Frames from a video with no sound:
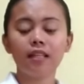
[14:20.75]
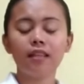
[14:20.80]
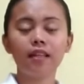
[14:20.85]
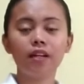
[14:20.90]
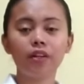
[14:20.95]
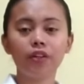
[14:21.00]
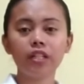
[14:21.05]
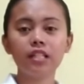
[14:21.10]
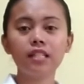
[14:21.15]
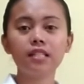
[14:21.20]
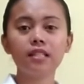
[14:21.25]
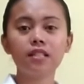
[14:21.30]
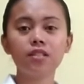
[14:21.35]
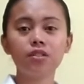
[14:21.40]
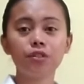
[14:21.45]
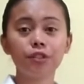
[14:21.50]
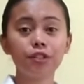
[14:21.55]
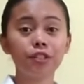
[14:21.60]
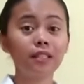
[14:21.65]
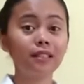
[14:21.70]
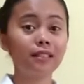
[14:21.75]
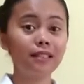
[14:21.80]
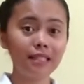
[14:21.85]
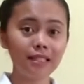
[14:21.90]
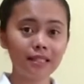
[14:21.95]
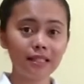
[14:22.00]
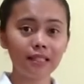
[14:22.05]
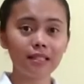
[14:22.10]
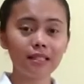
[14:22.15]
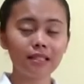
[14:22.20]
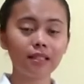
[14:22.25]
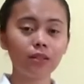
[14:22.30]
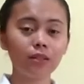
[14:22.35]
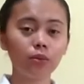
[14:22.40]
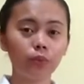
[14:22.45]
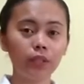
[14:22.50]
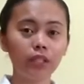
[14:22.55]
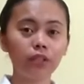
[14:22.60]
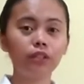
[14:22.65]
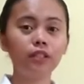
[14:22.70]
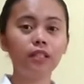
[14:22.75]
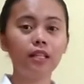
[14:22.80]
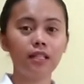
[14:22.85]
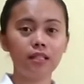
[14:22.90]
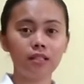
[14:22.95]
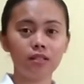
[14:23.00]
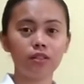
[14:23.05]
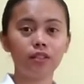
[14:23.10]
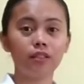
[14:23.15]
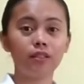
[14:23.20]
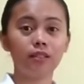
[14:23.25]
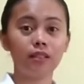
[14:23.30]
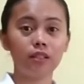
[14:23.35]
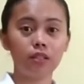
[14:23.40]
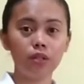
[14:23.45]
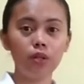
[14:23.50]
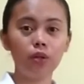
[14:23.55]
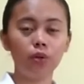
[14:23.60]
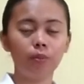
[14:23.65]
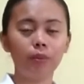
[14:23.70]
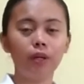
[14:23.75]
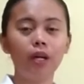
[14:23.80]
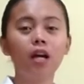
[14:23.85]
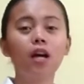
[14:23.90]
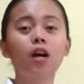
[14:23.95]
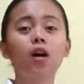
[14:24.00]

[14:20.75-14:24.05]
There is a certain distance that we could insert the tube.